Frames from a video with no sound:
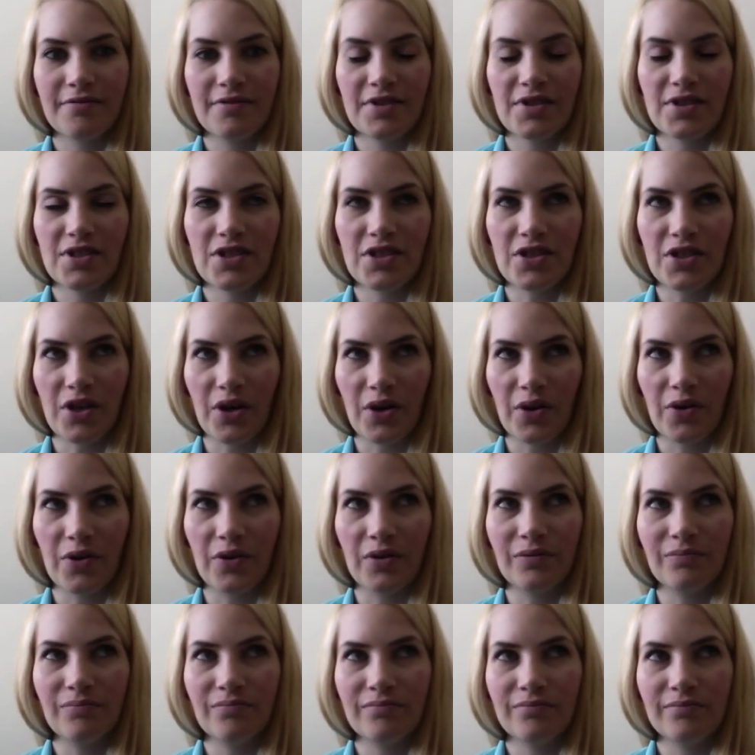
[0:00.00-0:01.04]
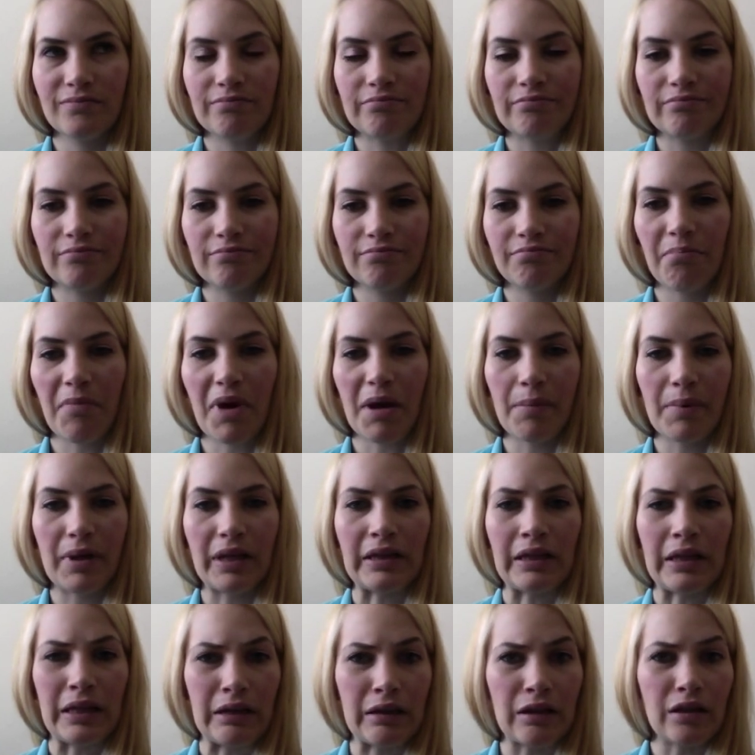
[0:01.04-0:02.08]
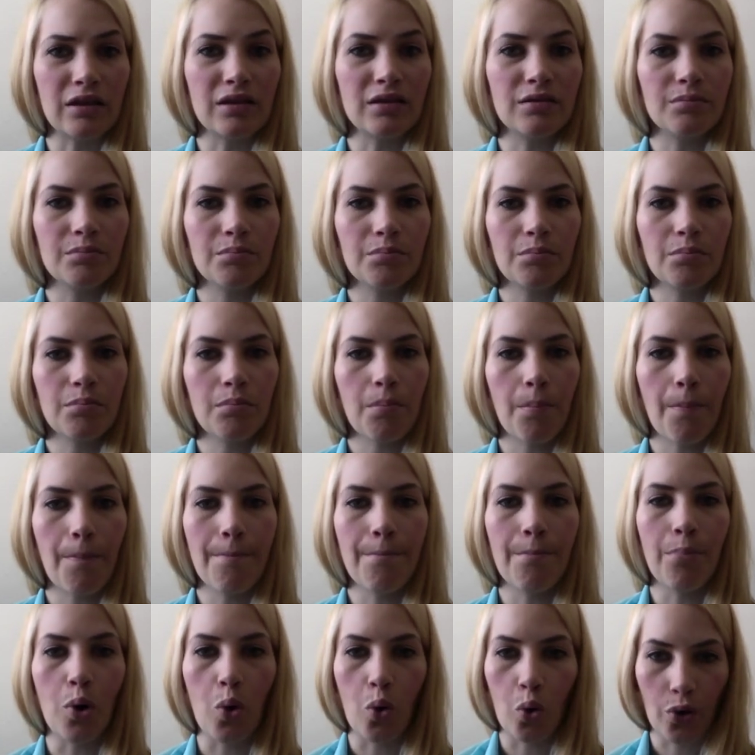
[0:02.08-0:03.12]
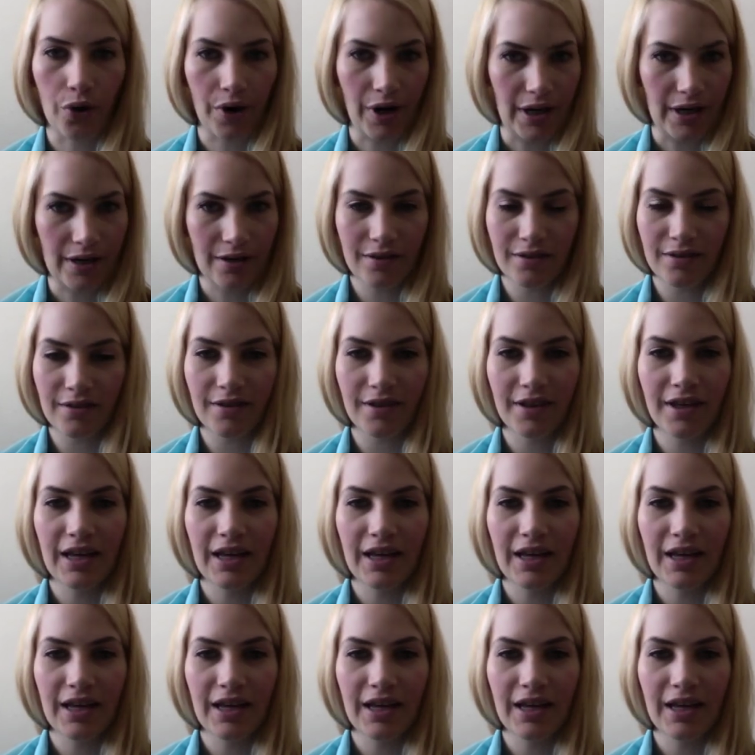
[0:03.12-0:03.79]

so maybe a little boring.